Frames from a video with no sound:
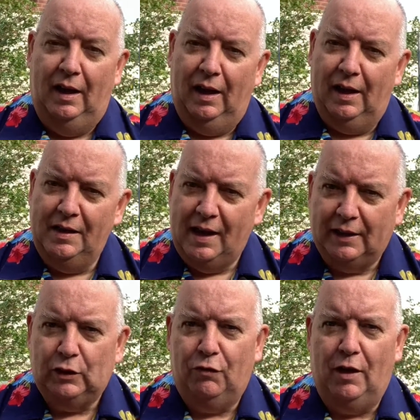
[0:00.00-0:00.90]
and that's
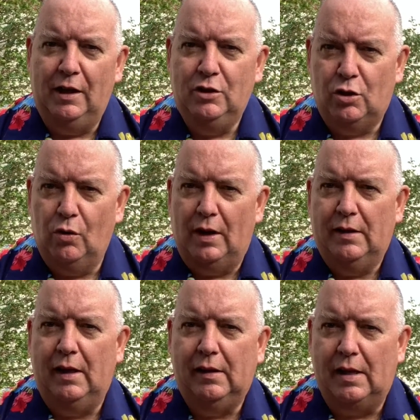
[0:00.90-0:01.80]
fine. So I
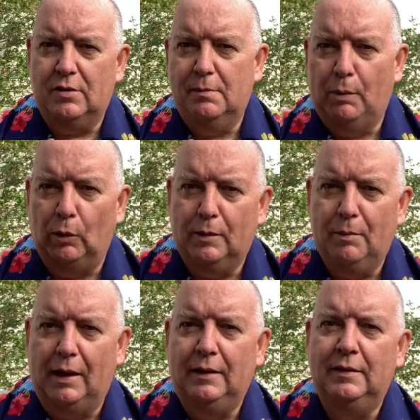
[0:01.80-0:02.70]
think that's the bottom
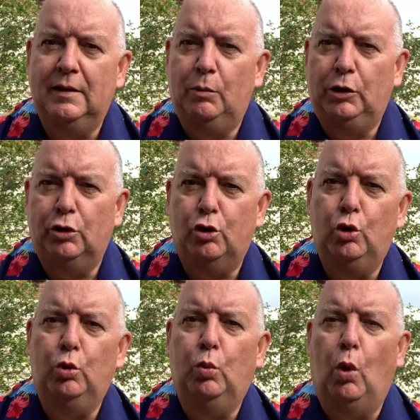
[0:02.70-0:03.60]
line, isn't it? We just do
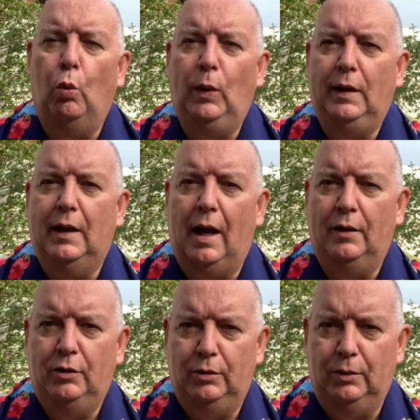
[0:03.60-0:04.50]
what we can
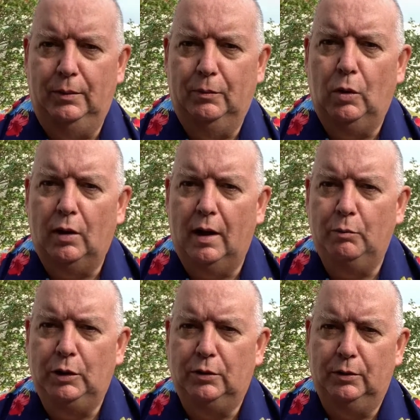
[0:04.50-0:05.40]
do. What can
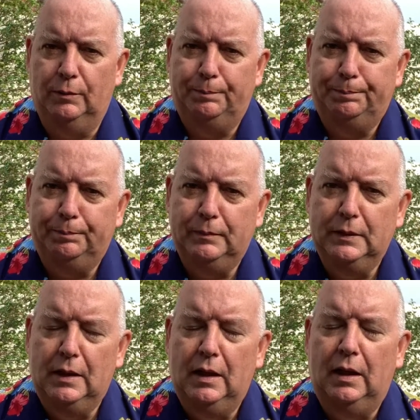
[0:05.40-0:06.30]
we do?
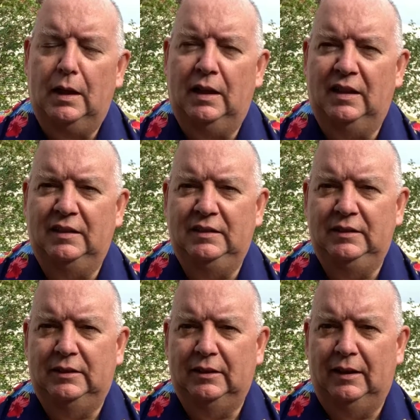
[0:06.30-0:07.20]
And
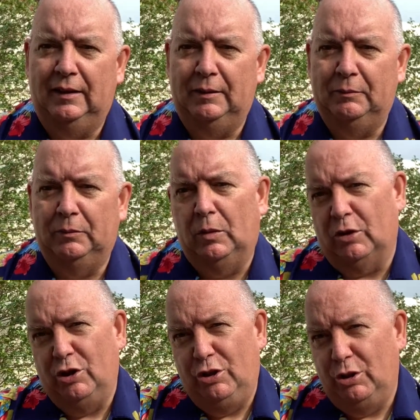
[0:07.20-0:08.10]
what
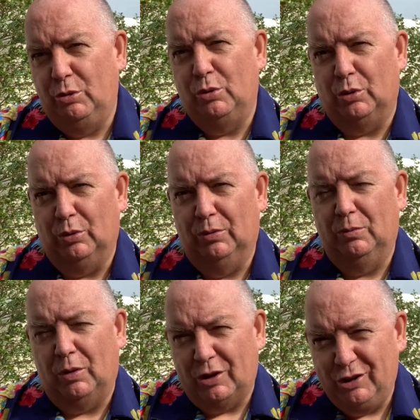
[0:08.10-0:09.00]
can you do?
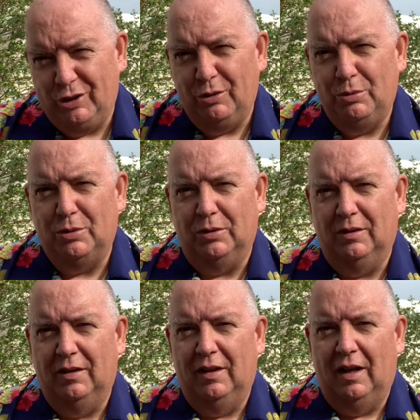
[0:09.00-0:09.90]
What can you do?
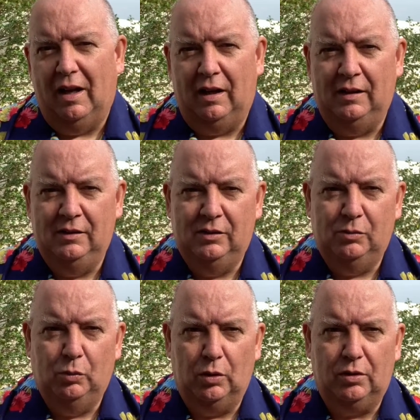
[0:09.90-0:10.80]
And
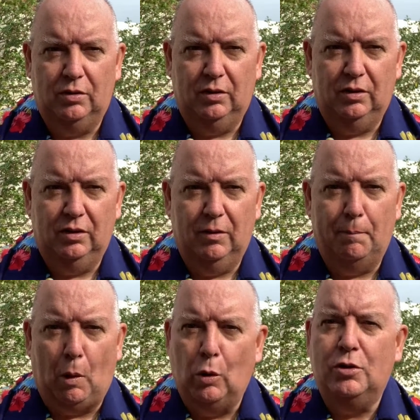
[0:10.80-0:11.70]
what
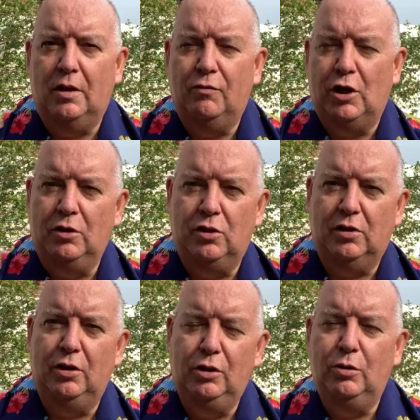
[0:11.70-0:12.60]
positive changes
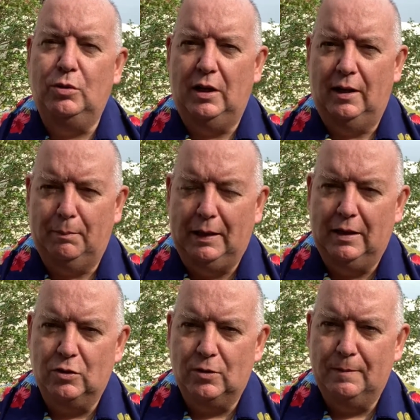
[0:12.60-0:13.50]
can you take place?